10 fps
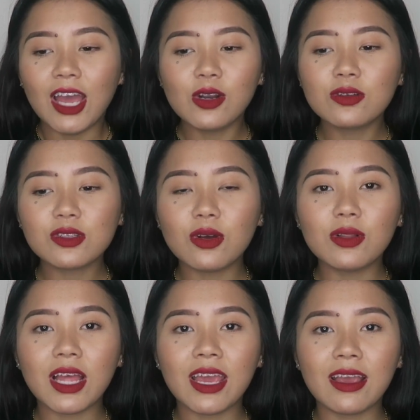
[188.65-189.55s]
And
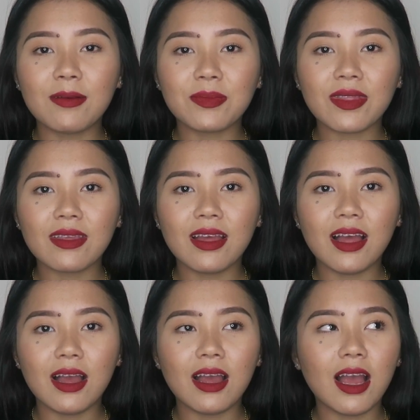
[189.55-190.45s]
also like,
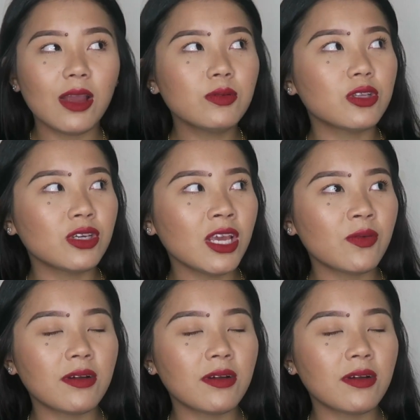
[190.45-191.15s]
I was looking